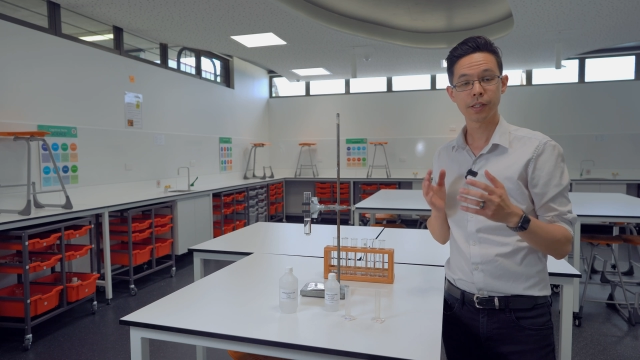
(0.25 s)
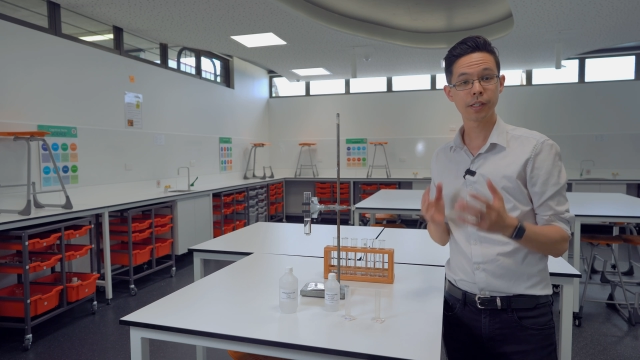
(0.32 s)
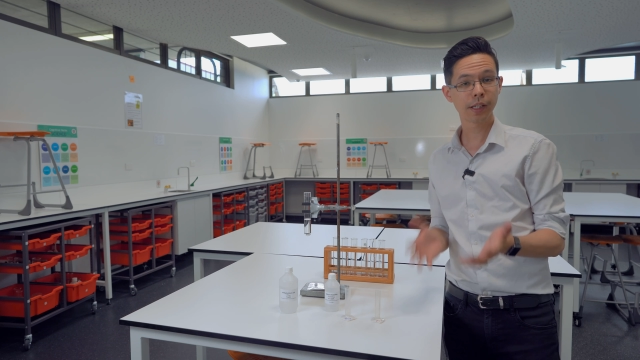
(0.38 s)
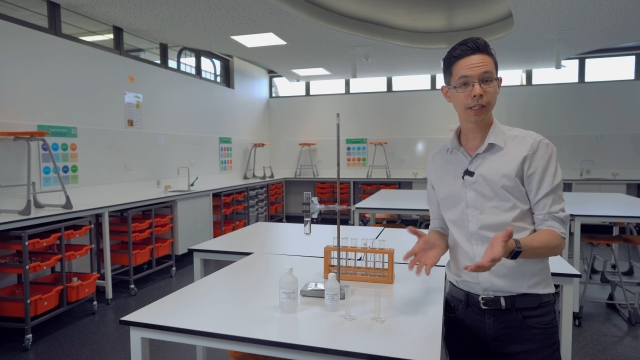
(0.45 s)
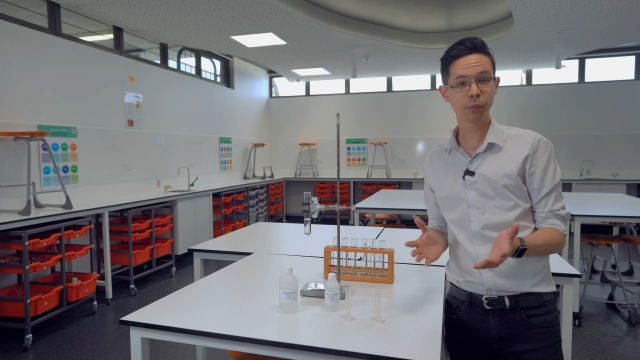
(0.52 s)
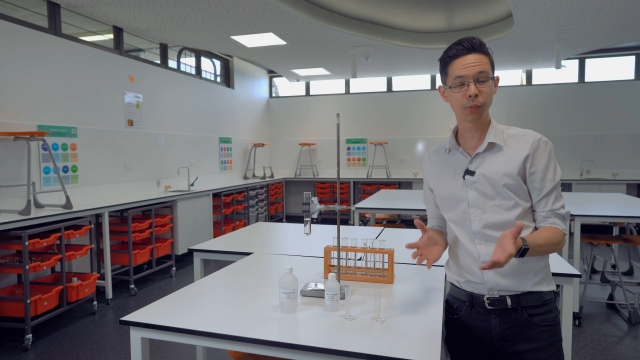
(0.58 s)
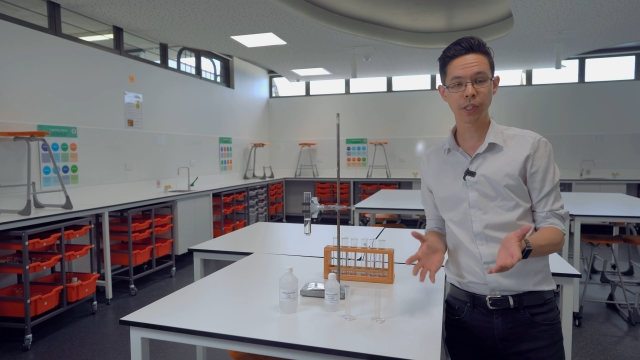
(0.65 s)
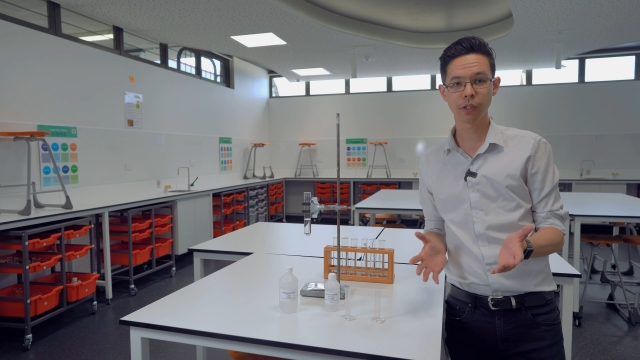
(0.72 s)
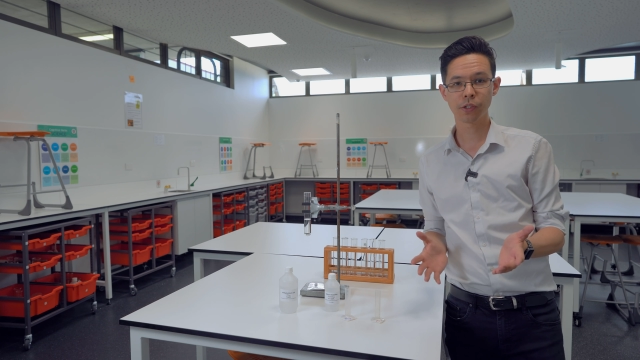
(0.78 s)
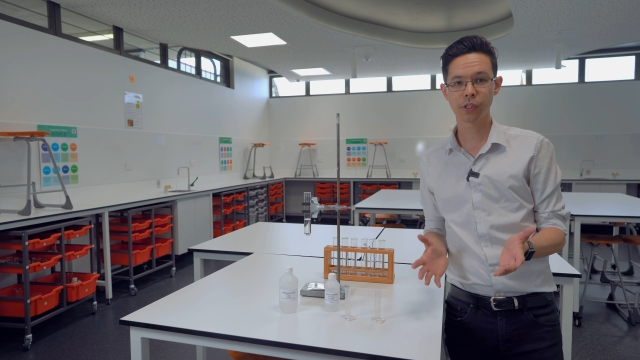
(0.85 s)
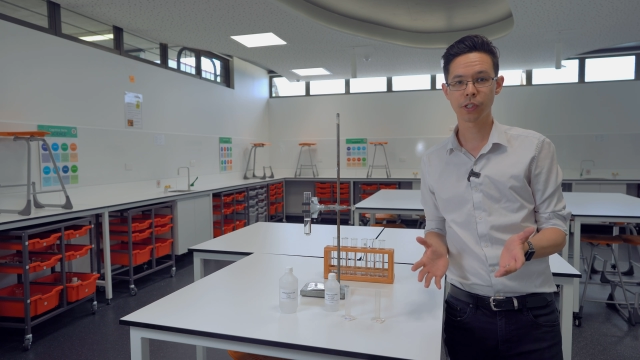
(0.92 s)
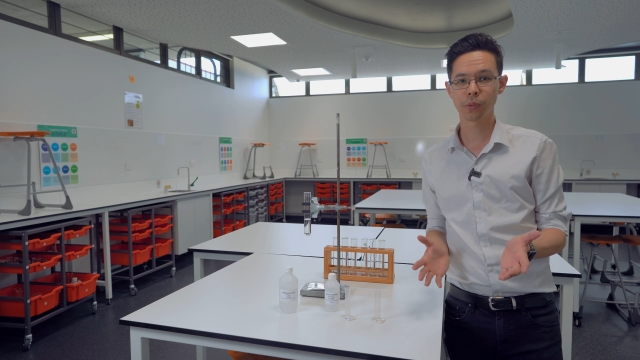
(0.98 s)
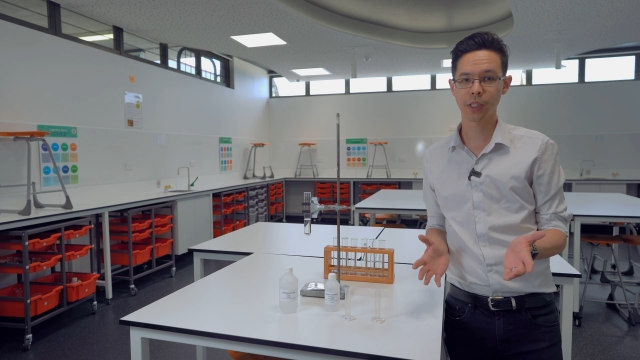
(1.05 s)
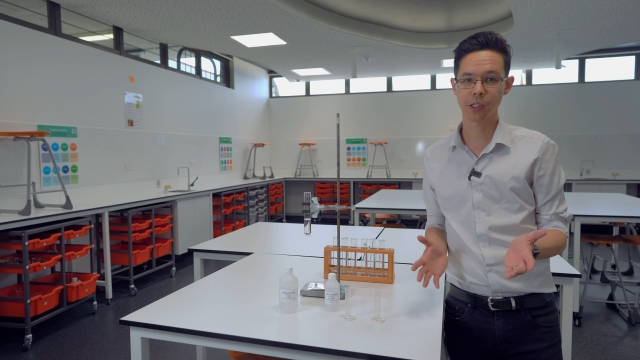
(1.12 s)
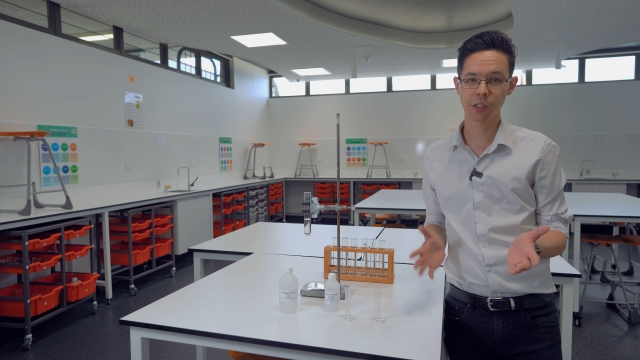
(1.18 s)
Today we're going
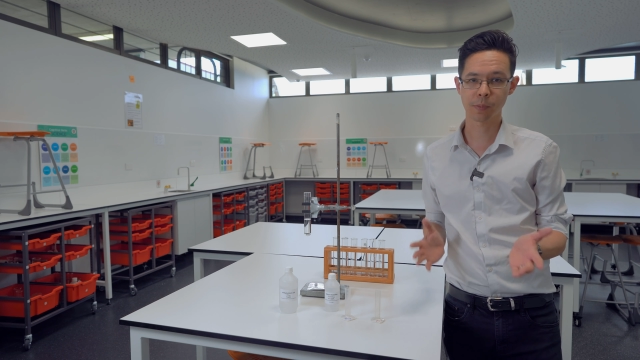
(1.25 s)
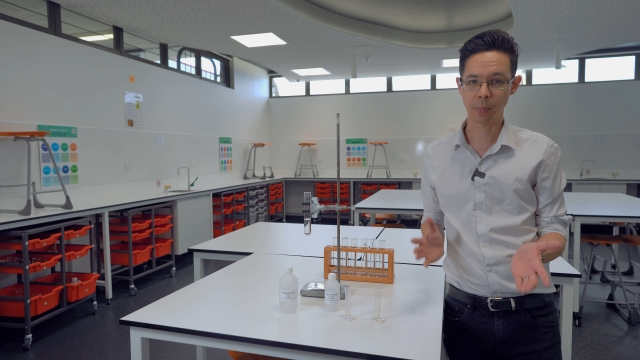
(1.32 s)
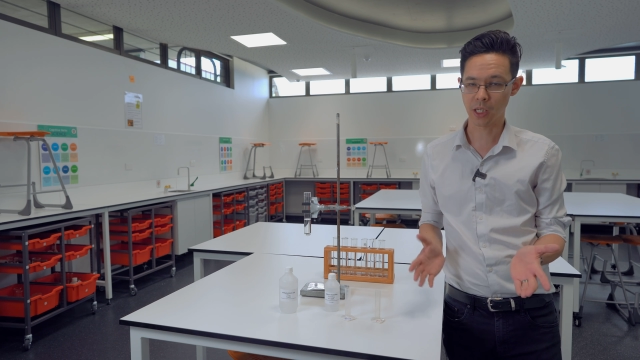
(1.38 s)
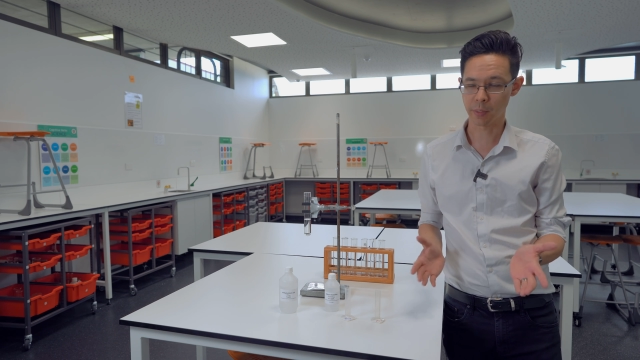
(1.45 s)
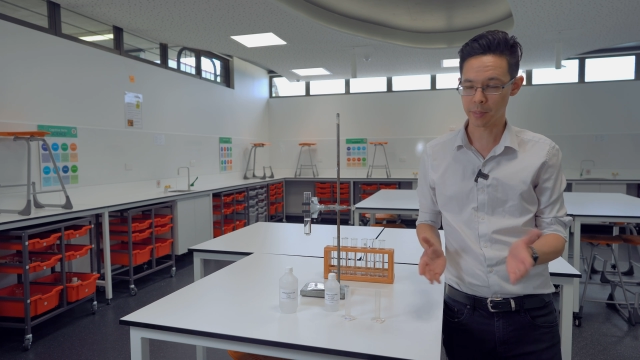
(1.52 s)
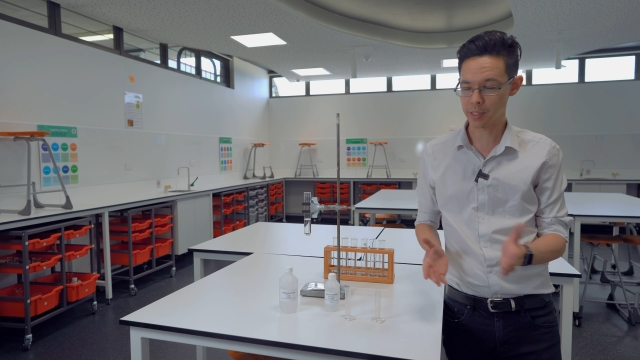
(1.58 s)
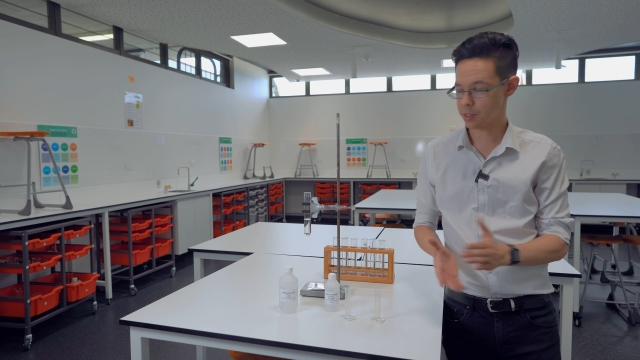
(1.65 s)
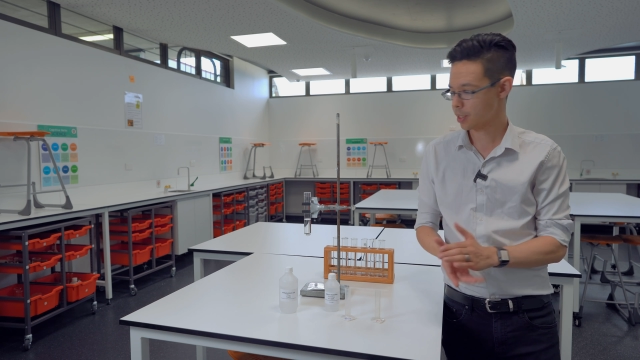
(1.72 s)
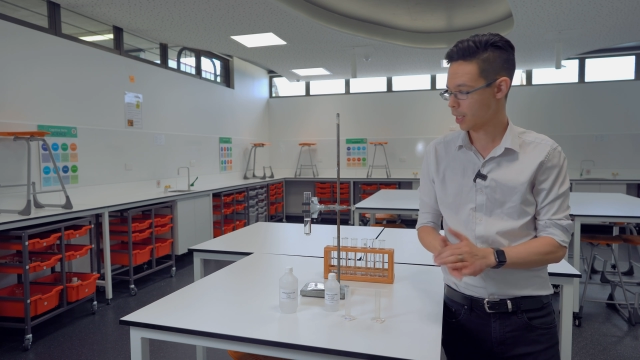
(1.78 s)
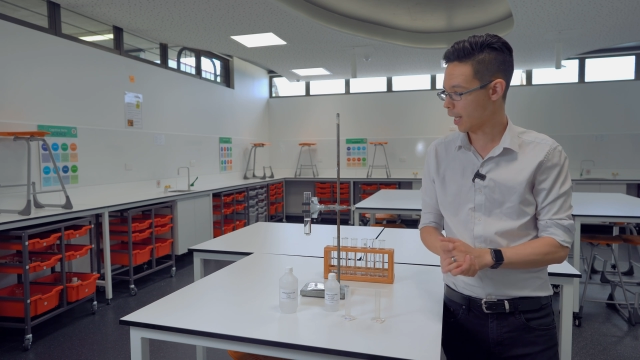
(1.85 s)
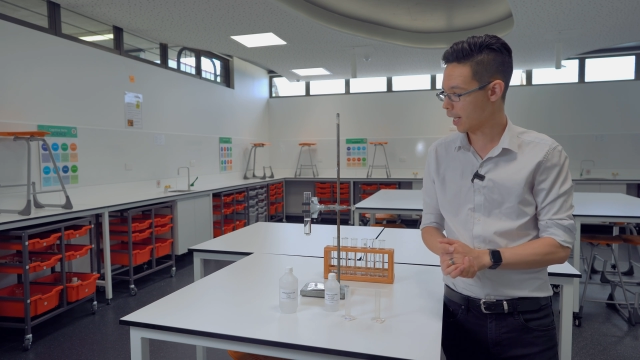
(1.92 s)
to do an experiment,